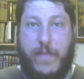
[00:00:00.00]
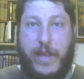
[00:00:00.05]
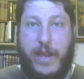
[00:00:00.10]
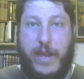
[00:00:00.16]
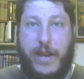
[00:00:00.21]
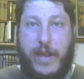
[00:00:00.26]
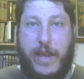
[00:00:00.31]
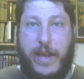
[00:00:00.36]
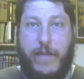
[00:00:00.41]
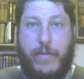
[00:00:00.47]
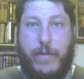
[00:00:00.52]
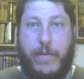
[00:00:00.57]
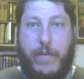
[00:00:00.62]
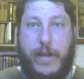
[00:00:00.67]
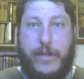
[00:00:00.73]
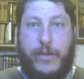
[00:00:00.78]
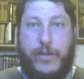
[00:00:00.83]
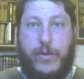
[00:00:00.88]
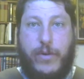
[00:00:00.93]
and henry
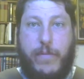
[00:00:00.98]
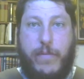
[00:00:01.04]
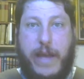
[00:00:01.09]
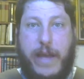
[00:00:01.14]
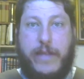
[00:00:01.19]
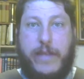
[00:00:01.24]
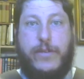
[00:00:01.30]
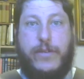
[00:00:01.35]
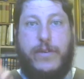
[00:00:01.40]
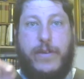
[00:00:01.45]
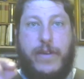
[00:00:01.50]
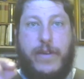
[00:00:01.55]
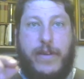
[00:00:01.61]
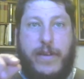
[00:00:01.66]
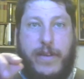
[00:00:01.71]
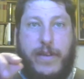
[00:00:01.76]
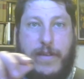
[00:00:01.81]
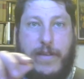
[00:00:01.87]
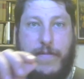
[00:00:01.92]
writes to a master
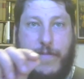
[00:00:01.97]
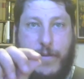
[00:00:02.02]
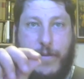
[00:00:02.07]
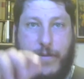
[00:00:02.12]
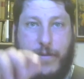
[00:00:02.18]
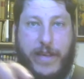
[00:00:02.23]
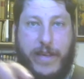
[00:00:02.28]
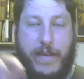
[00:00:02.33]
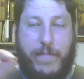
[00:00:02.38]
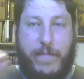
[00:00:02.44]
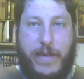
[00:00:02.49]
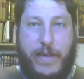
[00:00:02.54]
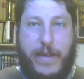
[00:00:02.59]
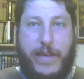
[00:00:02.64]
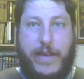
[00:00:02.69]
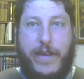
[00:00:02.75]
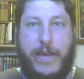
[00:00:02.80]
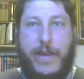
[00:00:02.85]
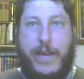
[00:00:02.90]
uh, you know if you'll keep
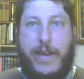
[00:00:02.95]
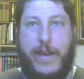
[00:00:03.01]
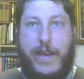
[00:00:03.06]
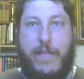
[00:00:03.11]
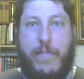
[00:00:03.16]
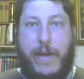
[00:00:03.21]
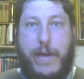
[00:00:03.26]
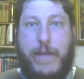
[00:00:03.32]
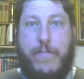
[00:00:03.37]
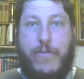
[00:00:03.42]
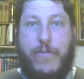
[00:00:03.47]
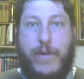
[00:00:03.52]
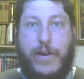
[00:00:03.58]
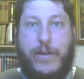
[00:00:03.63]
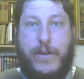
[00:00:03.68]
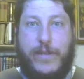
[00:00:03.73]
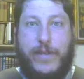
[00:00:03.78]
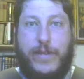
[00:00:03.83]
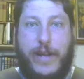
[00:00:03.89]
me in my
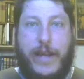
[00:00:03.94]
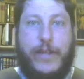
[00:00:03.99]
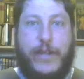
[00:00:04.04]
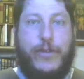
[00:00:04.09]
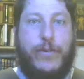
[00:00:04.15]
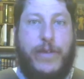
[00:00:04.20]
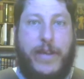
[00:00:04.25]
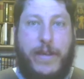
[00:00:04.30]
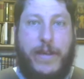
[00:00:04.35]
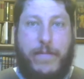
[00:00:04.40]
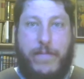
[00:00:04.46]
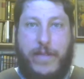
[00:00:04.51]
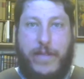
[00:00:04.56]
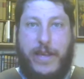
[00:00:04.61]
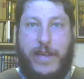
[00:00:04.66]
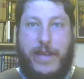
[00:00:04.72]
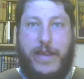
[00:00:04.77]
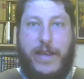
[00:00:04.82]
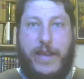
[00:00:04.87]
prayers and i shall keep
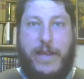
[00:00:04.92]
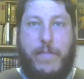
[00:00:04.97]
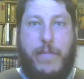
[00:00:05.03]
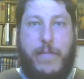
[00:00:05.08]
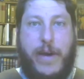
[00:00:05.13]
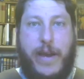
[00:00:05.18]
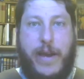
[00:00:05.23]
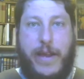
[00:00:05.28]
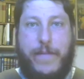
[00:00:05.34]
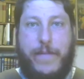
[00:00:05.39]
thee in mine